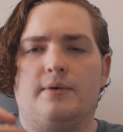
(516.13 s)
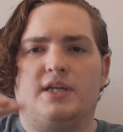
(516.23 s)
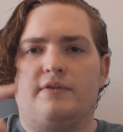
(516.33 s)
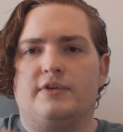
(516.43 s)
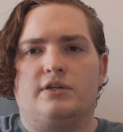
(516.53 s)
I
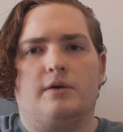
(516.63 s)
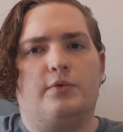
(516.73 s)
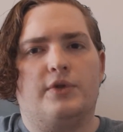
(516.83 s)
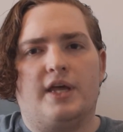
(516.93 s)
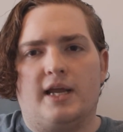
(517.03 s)
was having
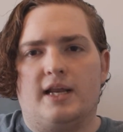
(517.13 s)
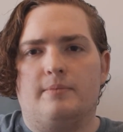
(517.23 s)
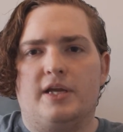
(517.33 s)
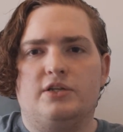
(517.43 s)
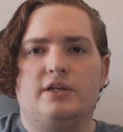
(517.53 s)
trouble with that
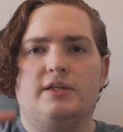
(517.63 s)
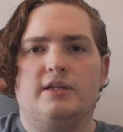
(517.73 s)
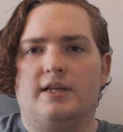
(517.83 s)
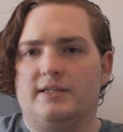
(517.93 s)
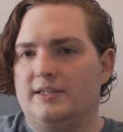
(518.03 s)
animation.